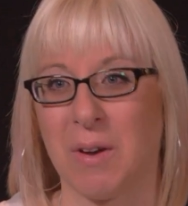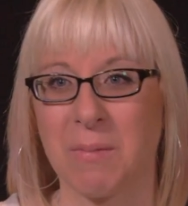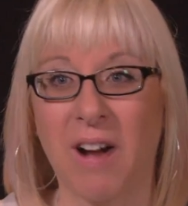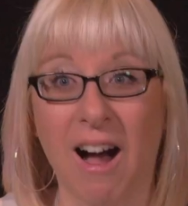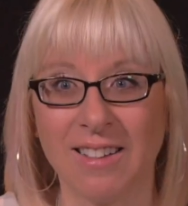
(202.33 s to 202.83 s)

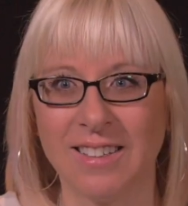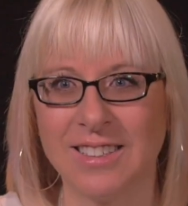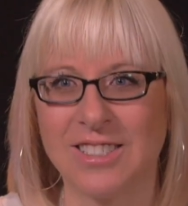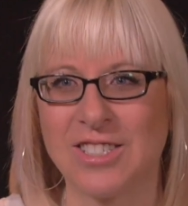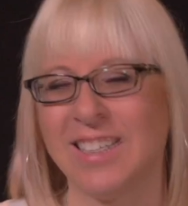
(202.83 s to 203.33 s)

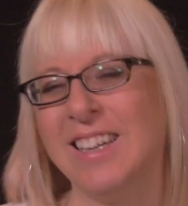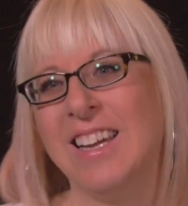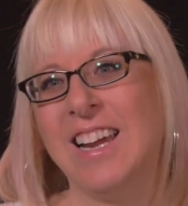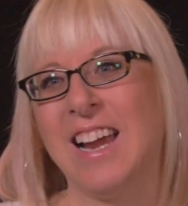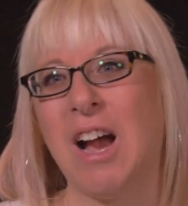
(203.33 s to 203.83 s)
college
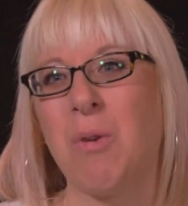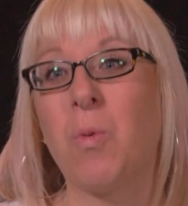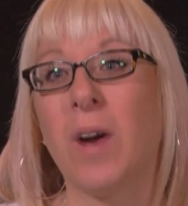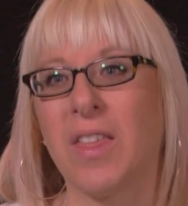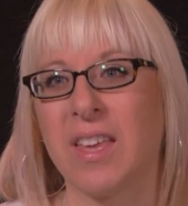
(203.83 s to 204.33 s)

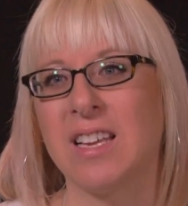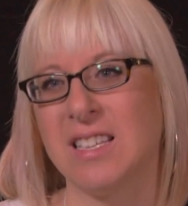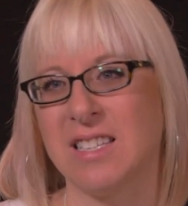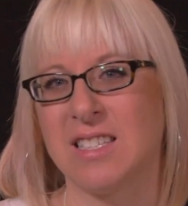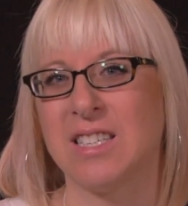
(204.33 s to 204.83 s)
with
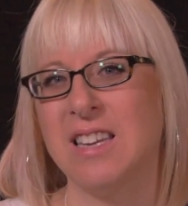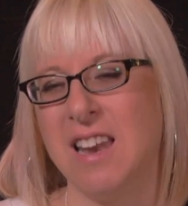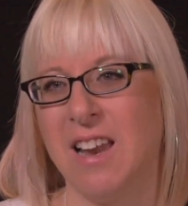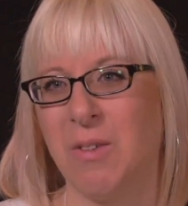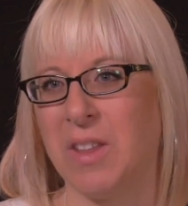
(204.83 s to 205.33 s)

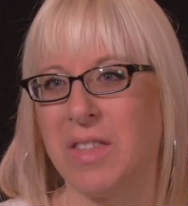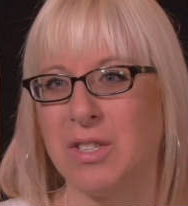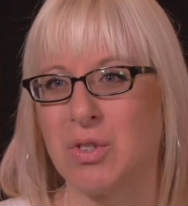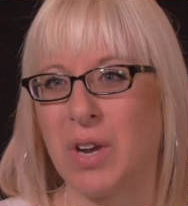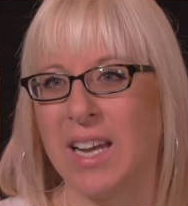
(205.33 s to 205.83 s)

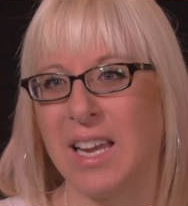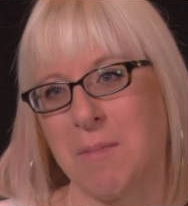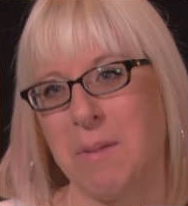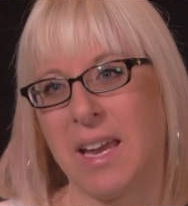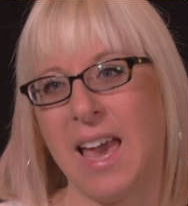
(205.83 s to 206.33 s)
his training
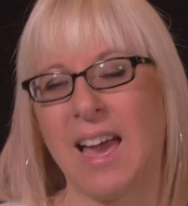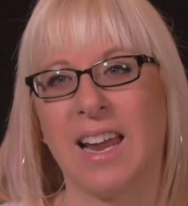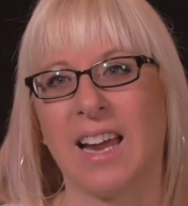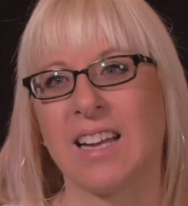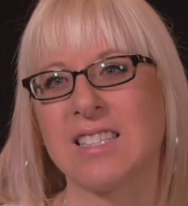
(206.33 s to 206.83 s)
in
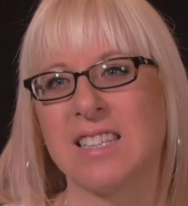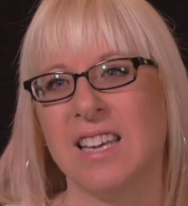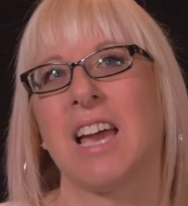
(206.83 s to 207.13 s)
mechanics.